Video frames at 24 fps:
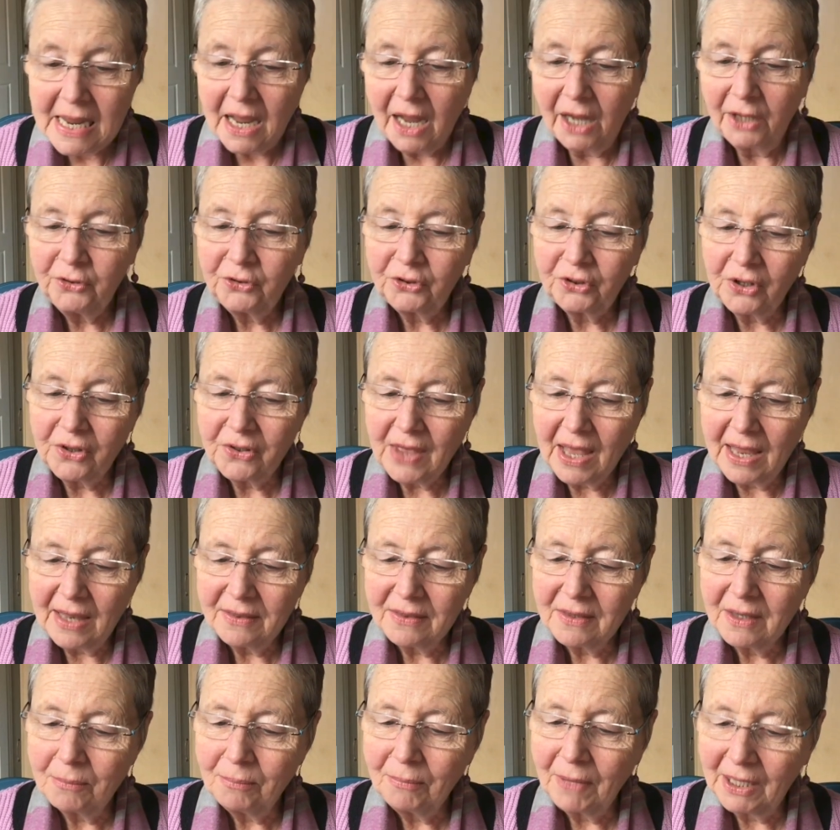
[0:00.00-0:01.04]
And so
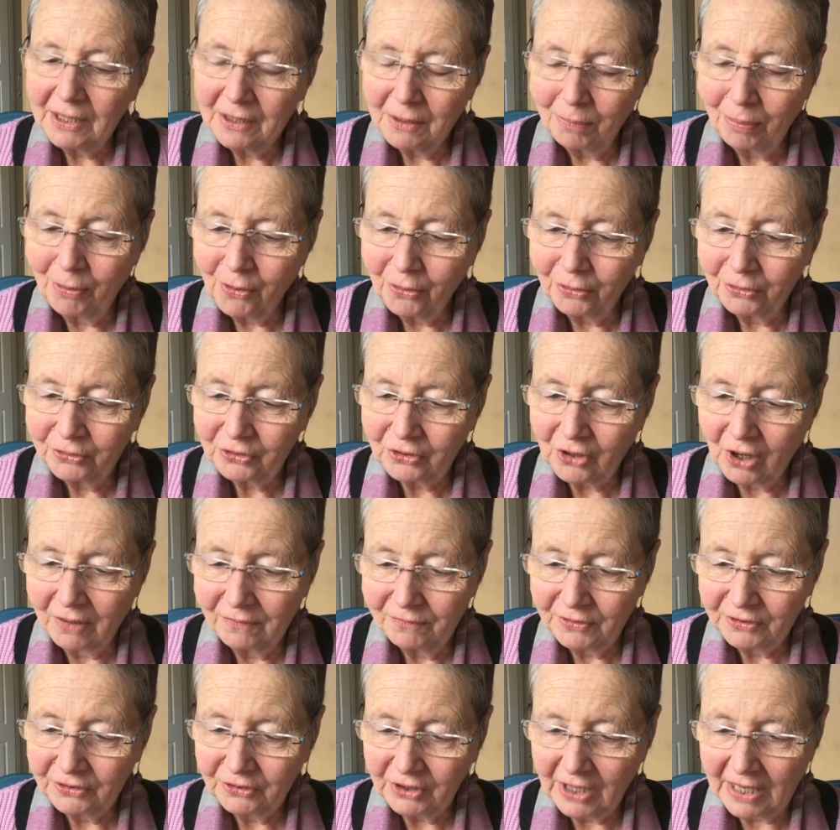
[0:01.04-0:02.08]
then the menopause
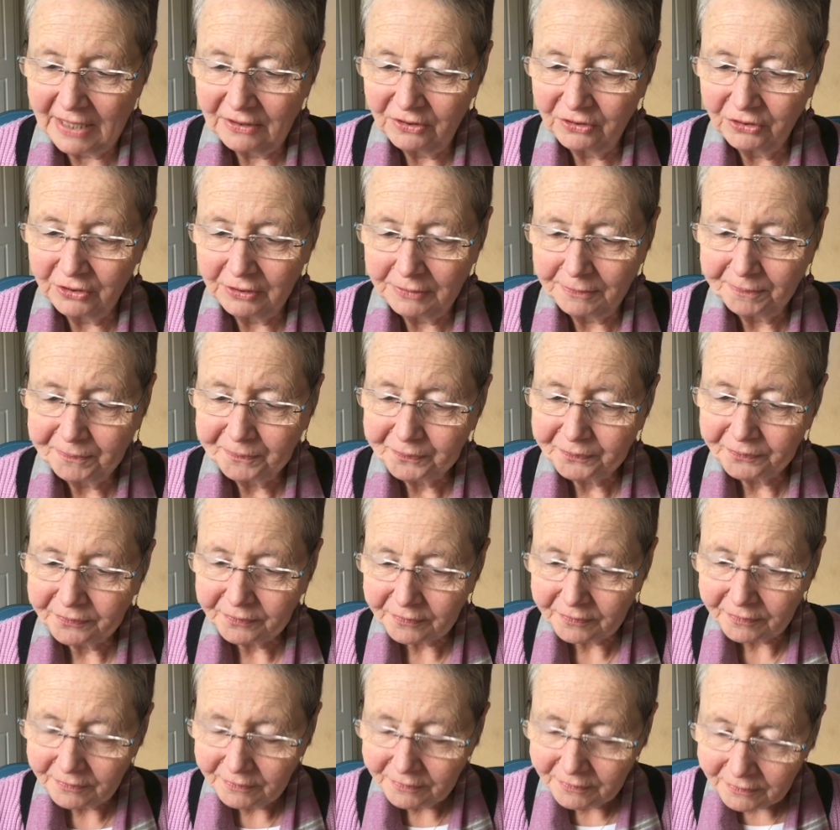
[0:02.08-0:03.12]
conversation
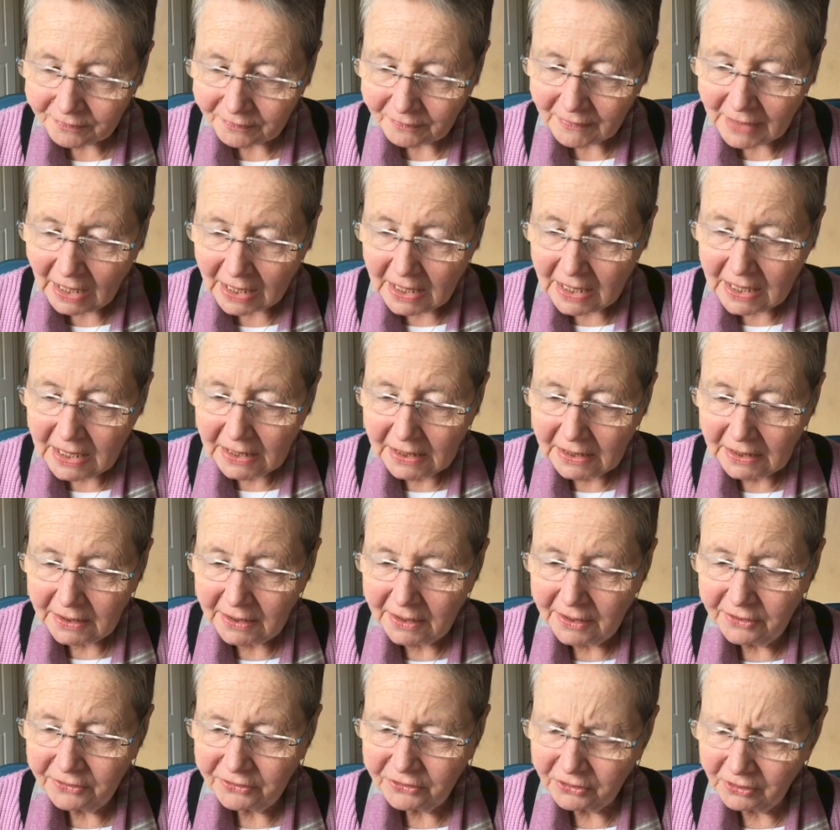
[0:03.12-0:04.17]

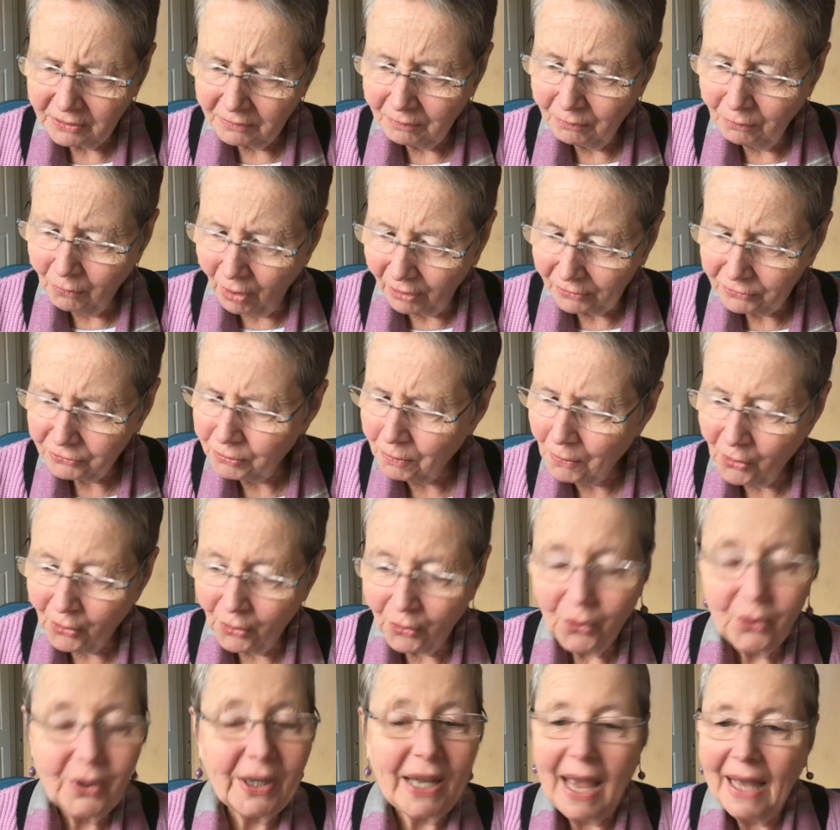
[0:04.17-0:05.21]
is much more
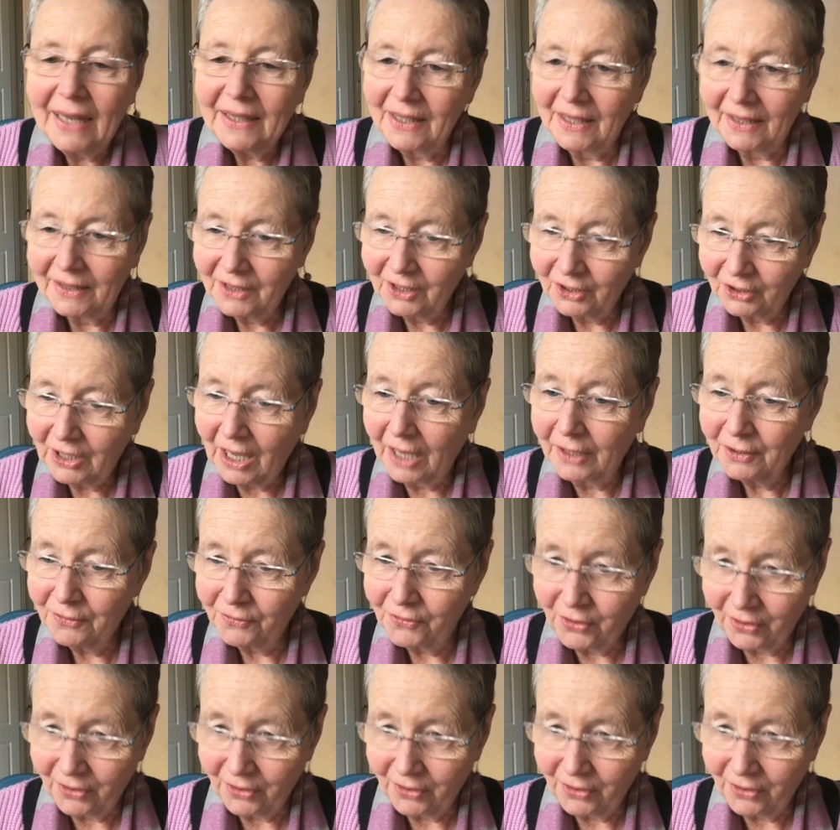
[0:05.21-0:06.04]
organic. It kind of